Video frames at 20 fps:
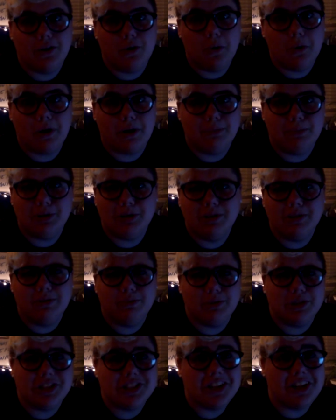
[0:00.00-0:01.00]
horrible,
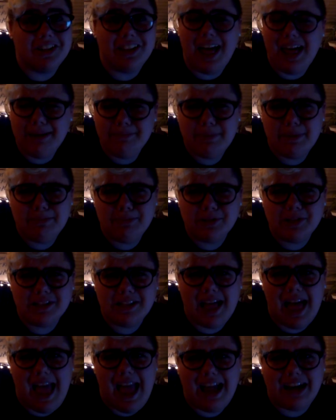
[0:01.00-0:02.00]
which a lot of
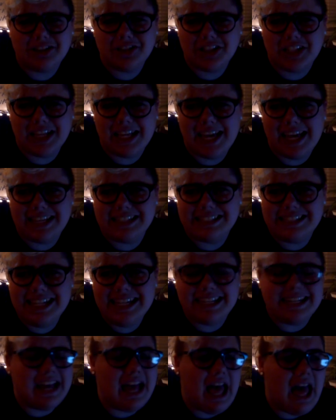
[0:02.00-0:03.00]
people actually
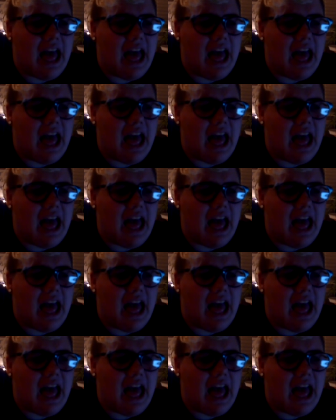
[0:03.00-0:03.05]
did.